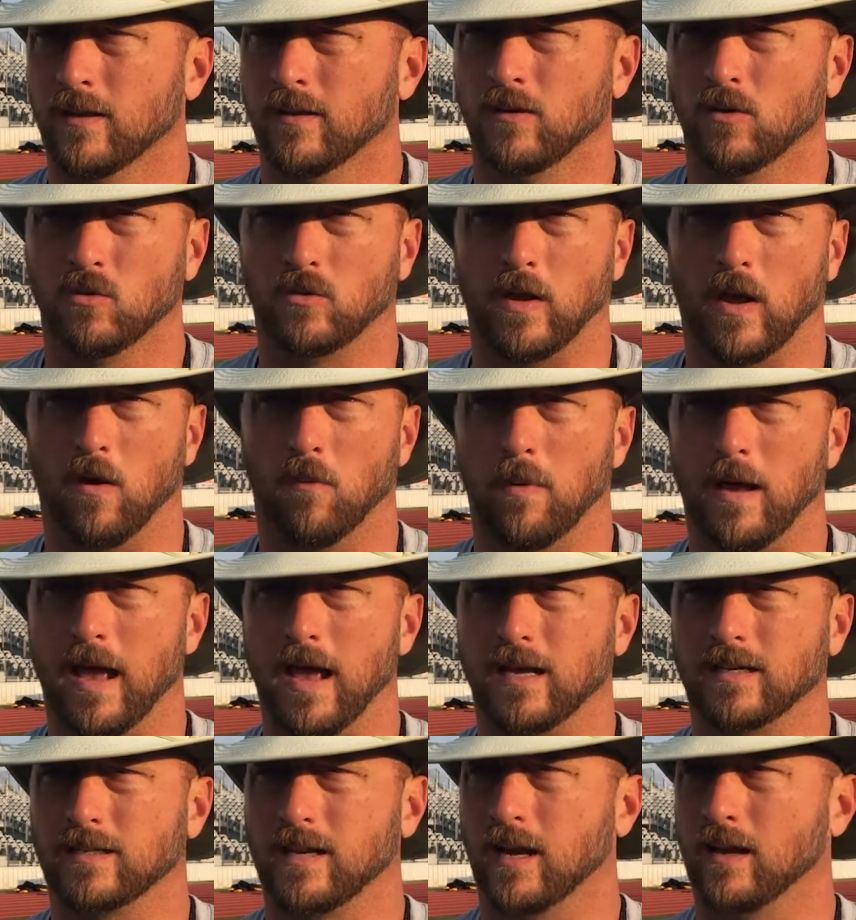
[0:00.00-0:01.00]
New
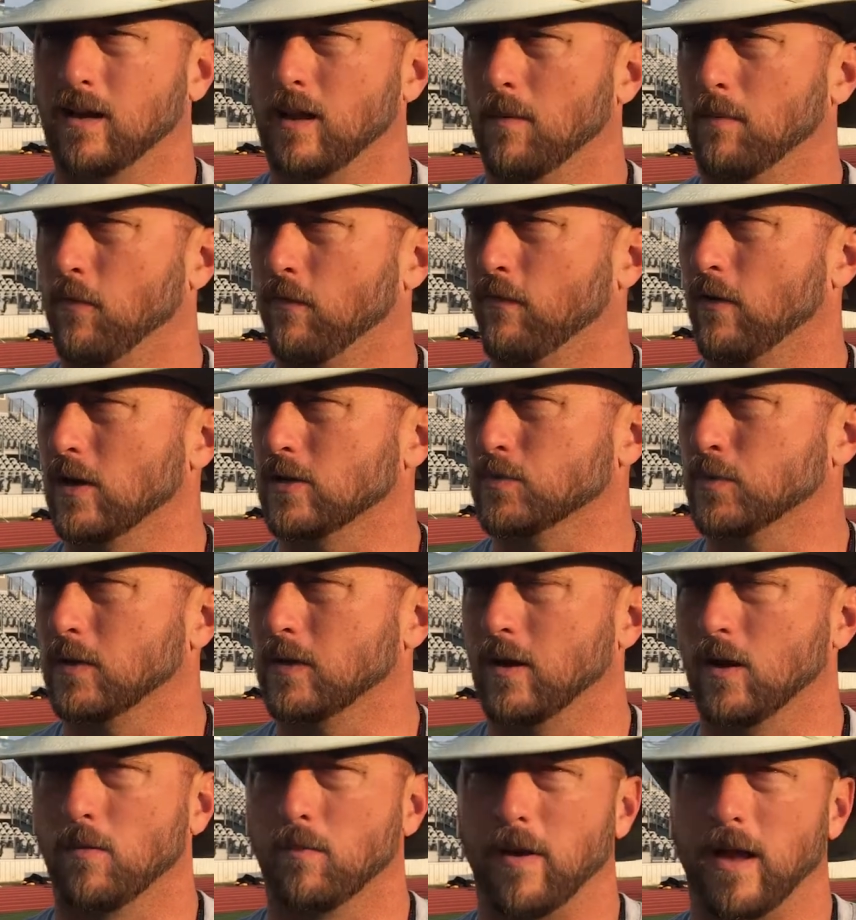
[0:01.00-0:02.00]
tailbacks, got a couple freshman
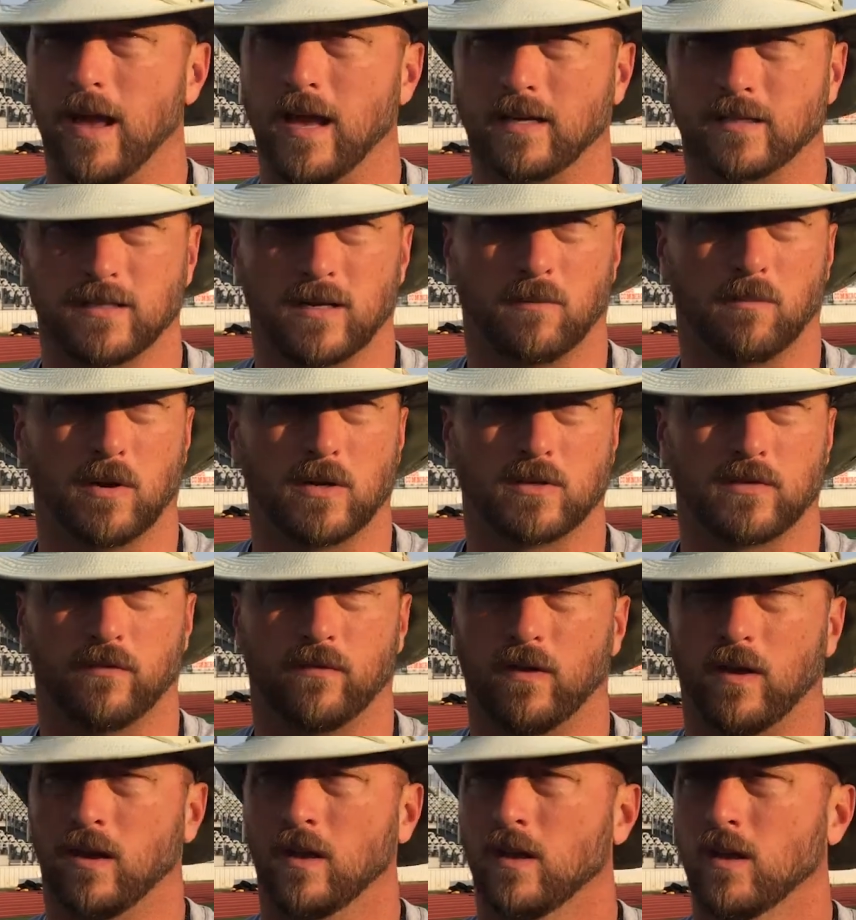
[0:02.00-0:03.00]
tailbacks, and a bunch
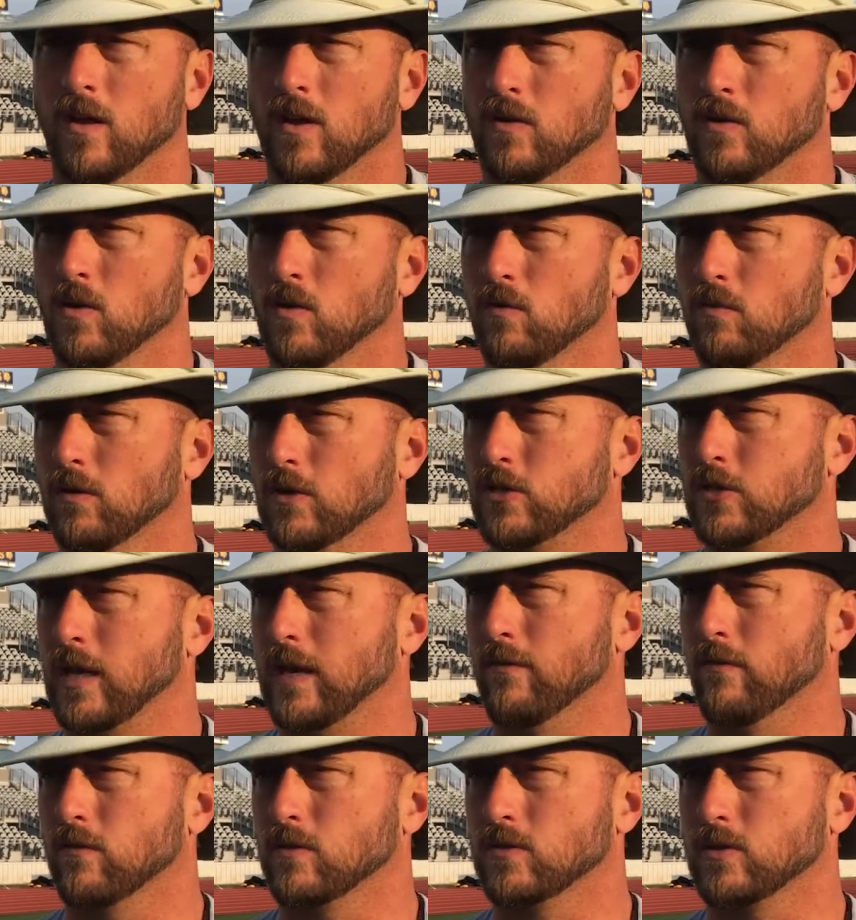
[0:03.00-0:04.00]
of new
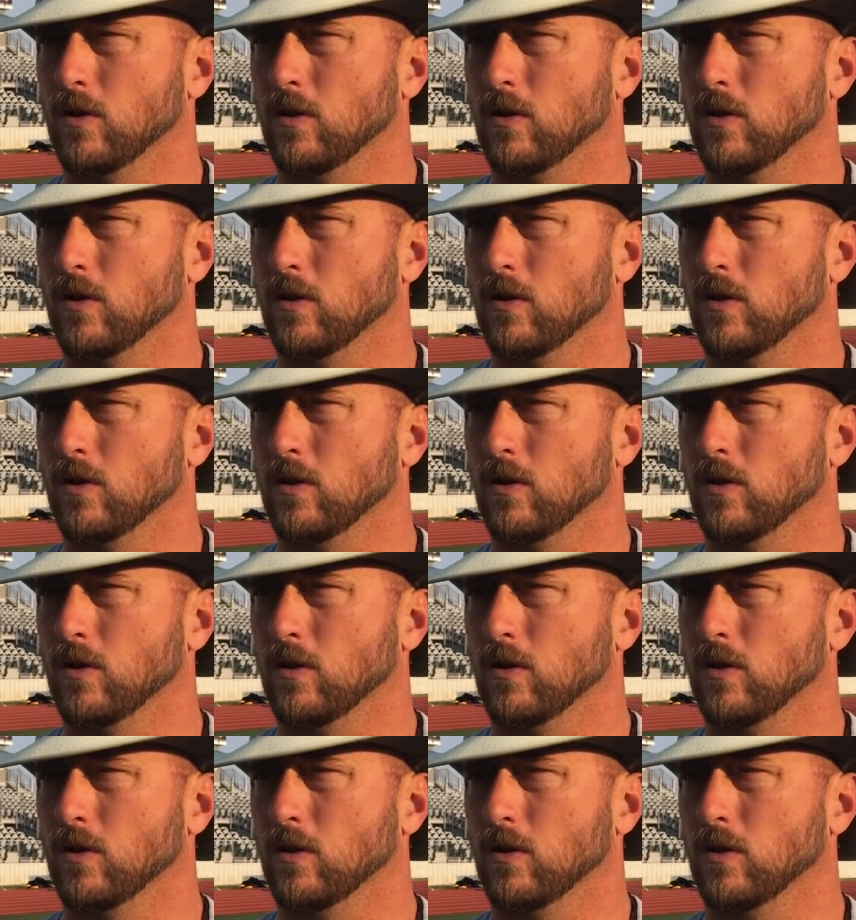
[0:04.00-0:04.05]
receivers.